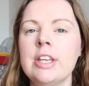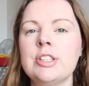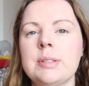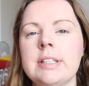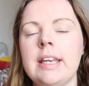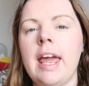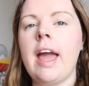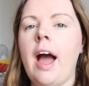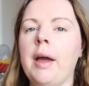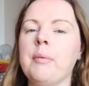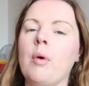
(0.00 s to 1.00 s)
So today
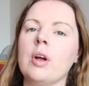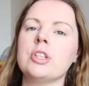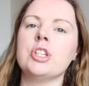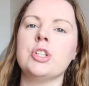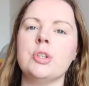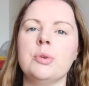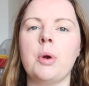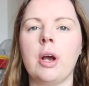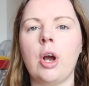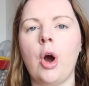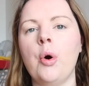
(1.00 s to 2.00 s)
I want
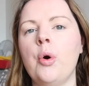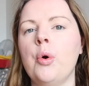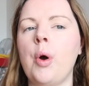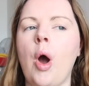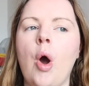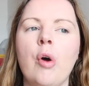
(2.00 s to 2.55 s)
to go